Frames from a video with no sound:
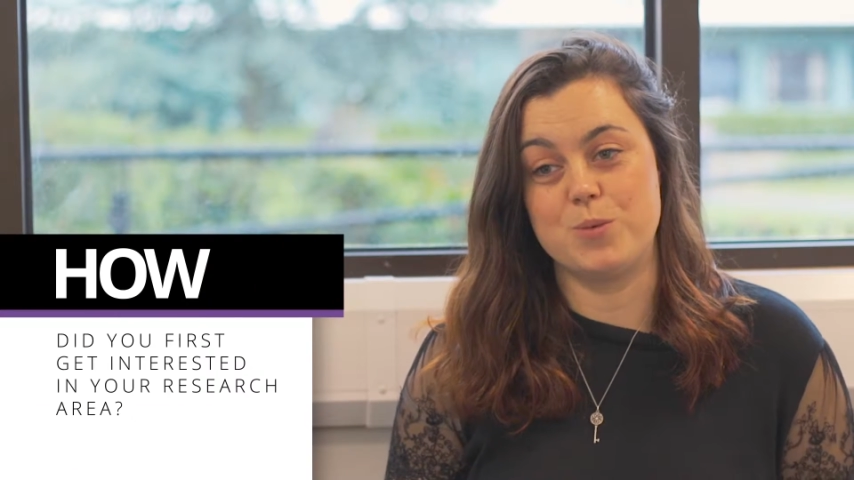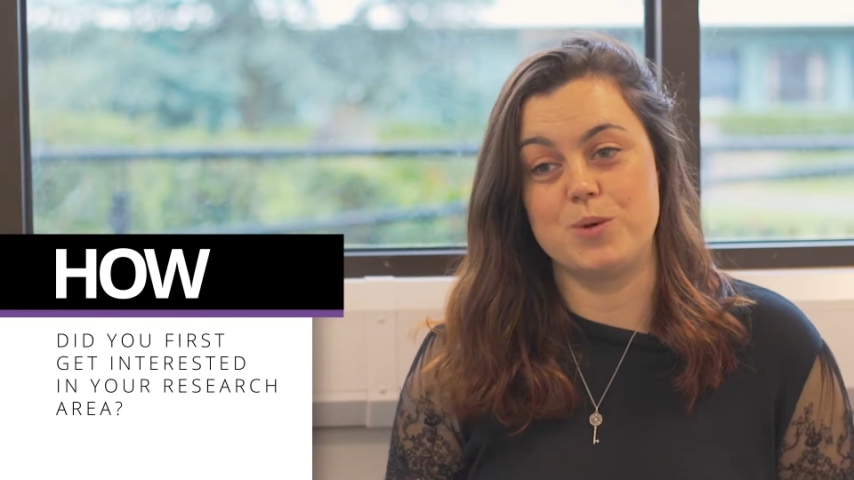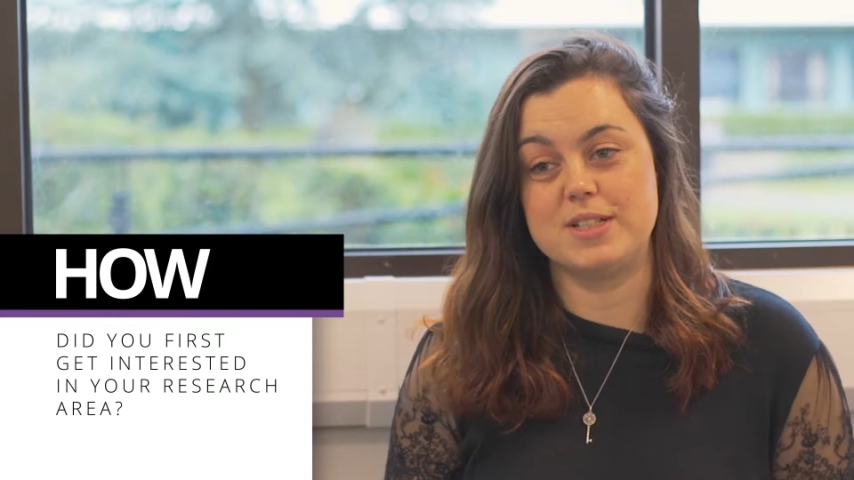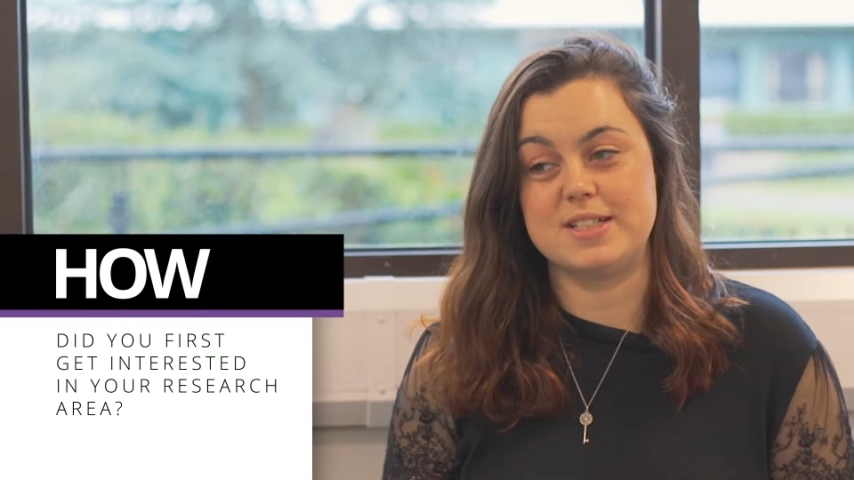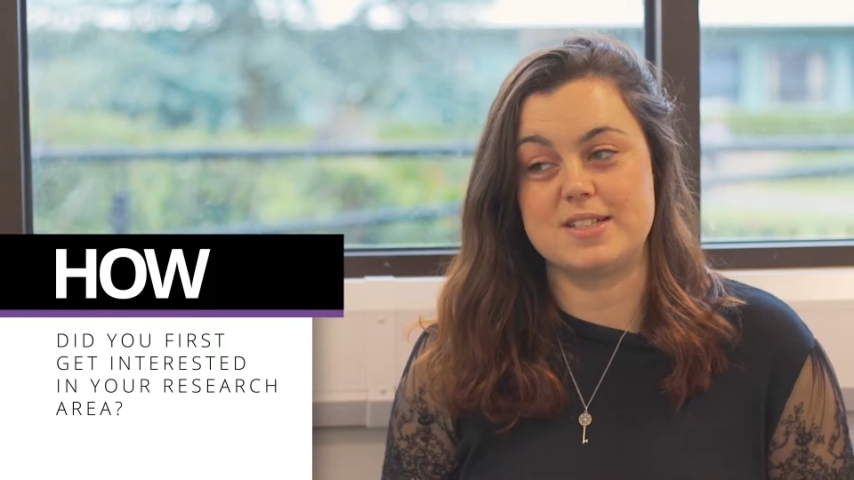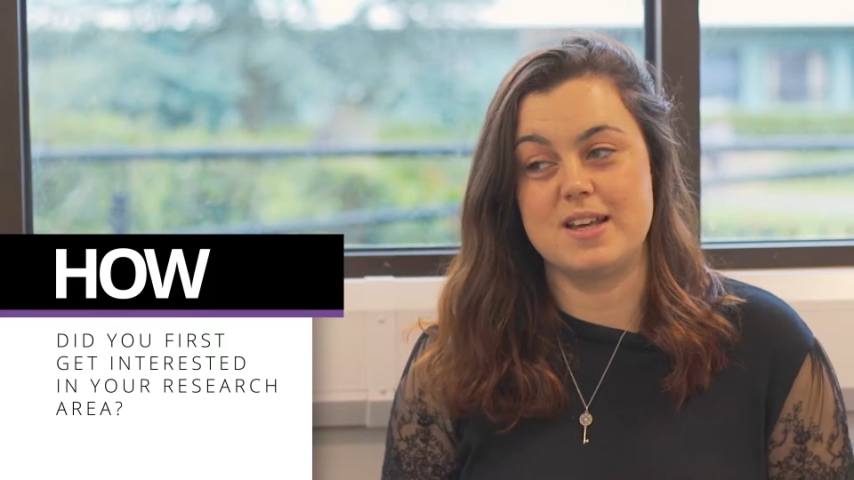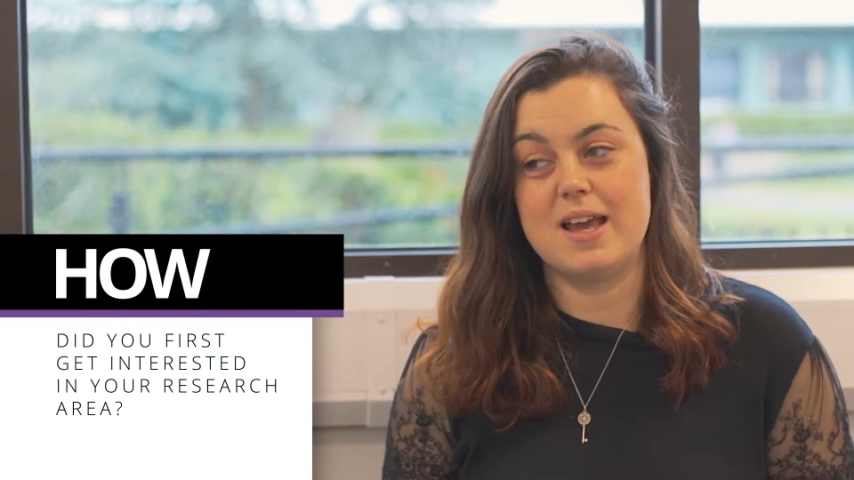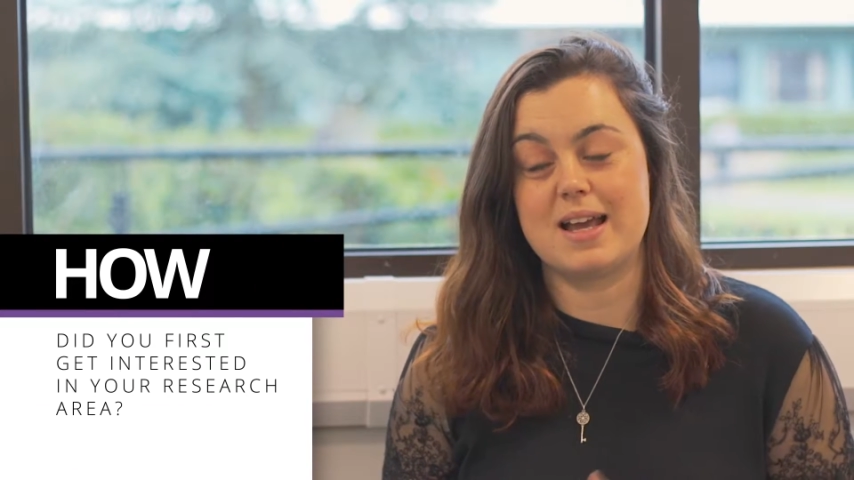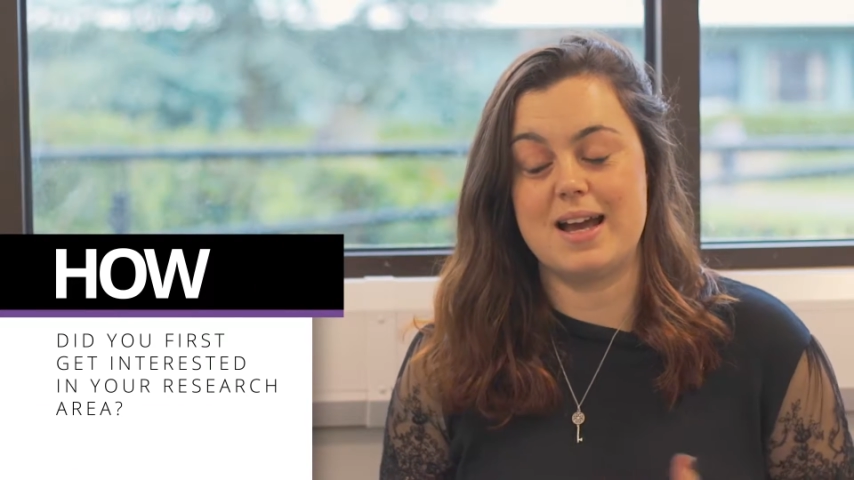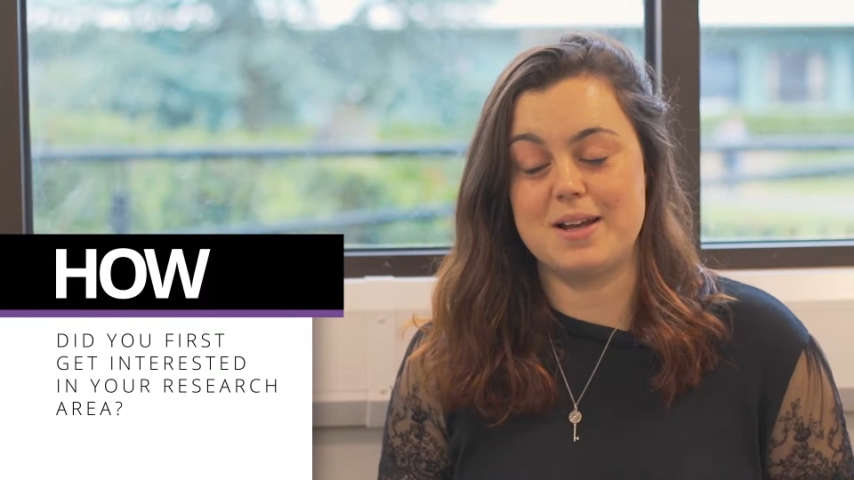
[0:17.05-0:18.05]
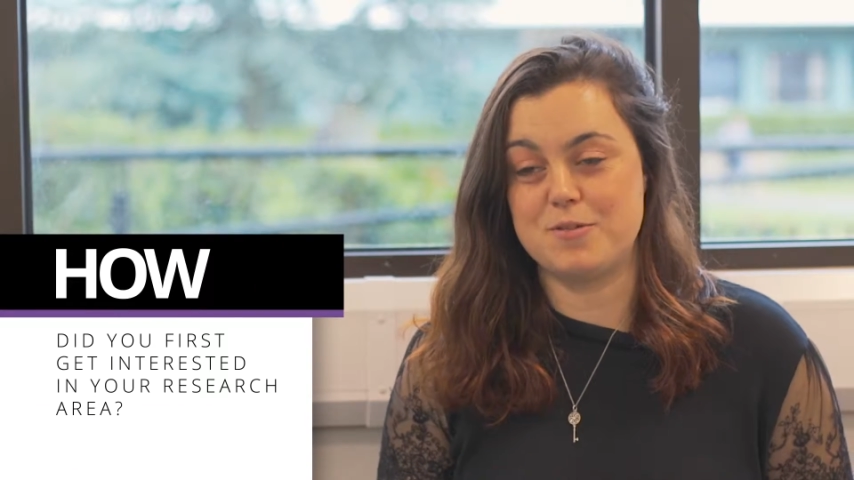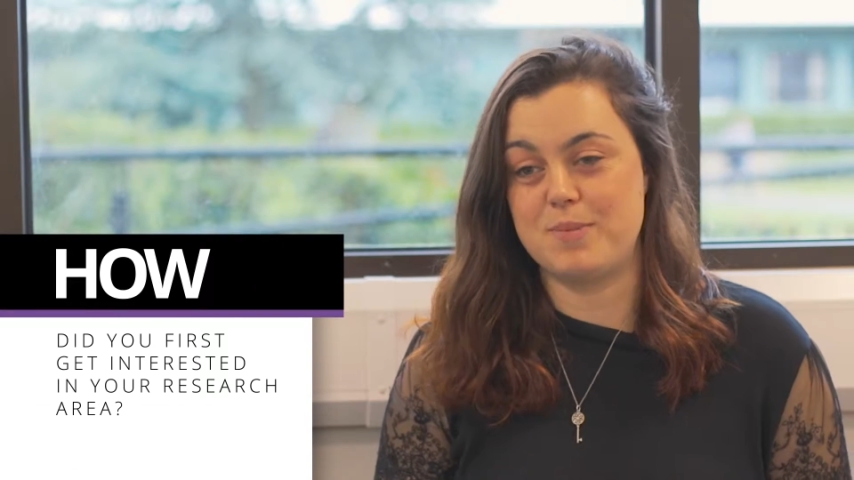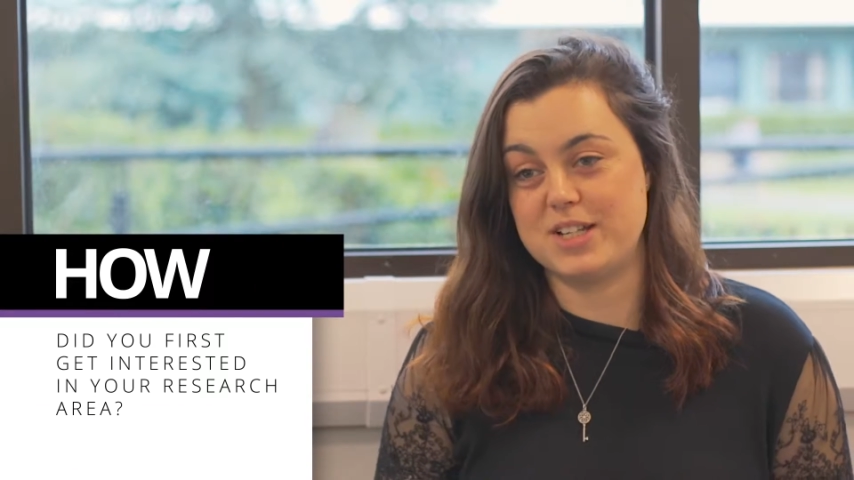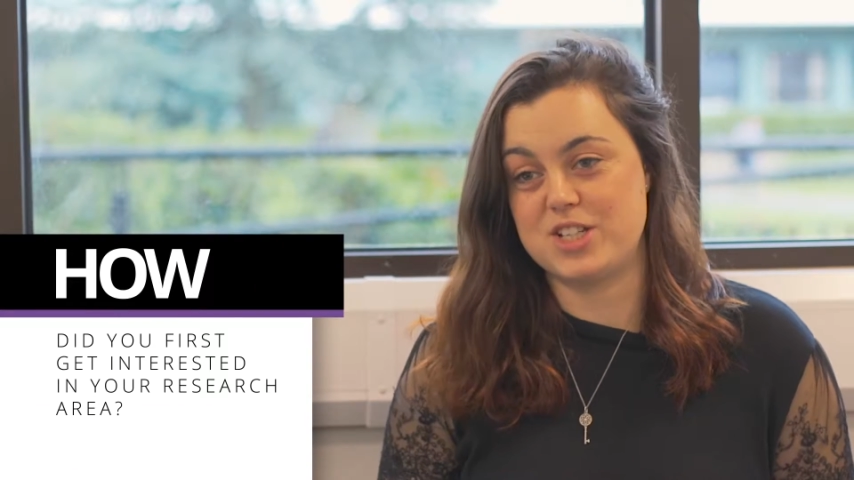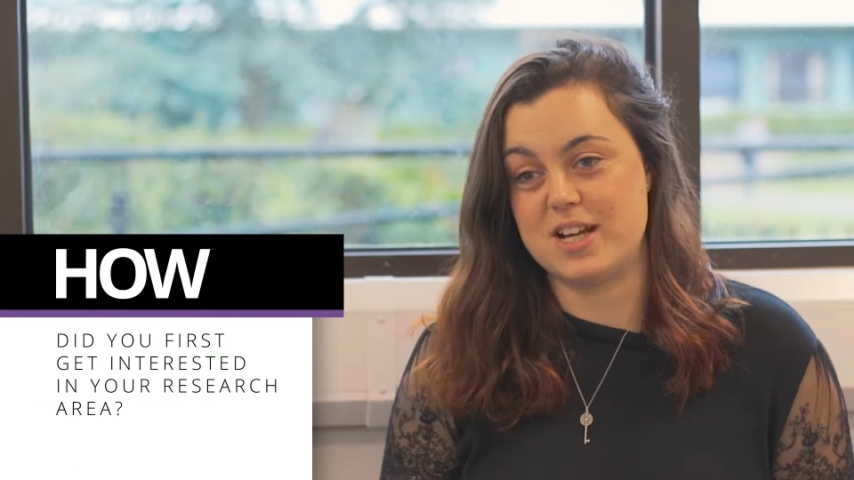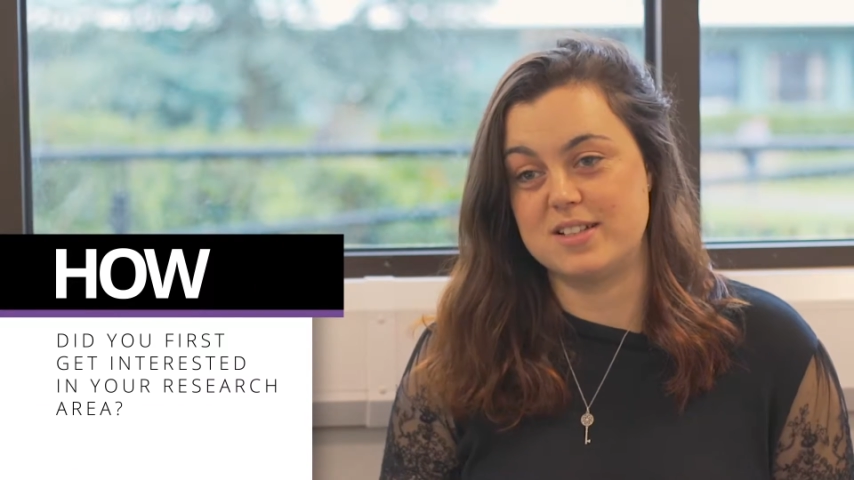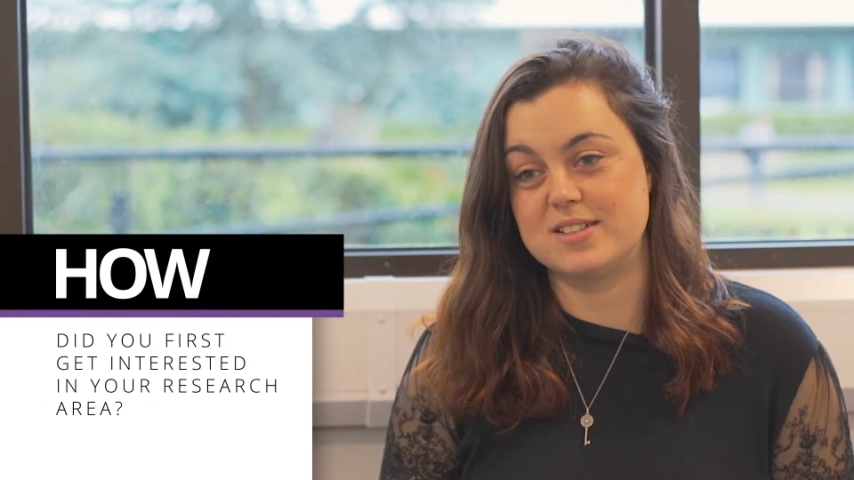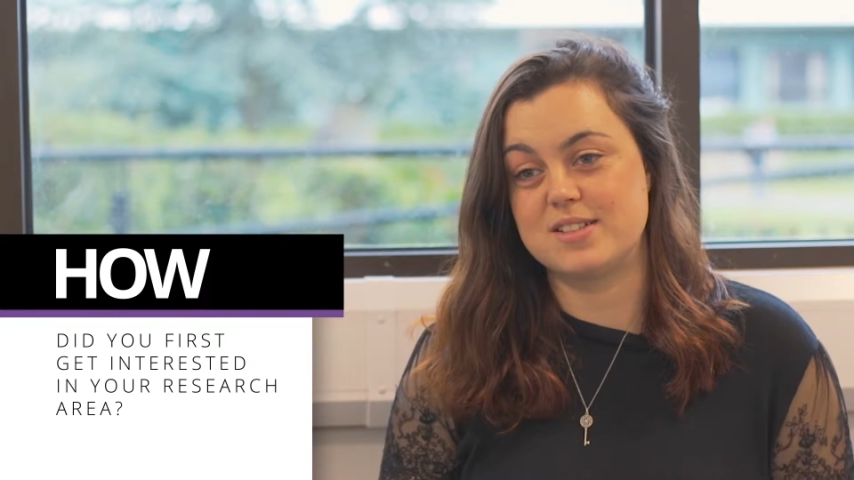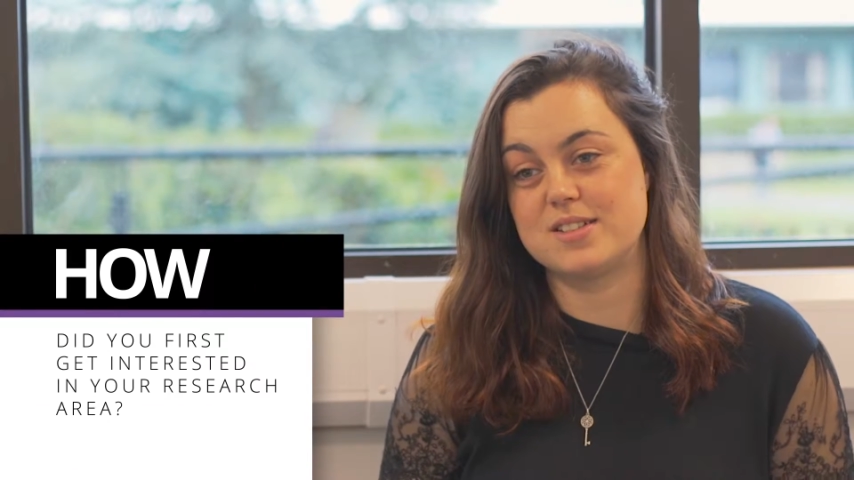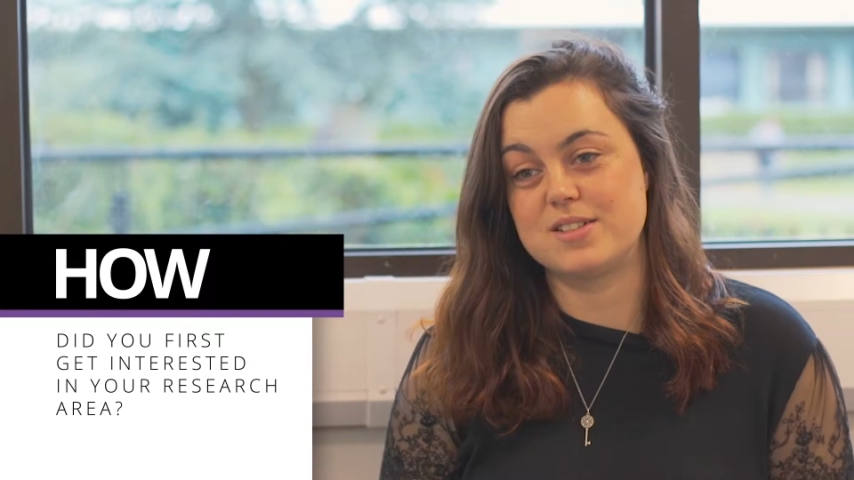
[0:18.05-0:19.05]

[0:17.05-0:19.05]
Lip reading: was kind of by chance.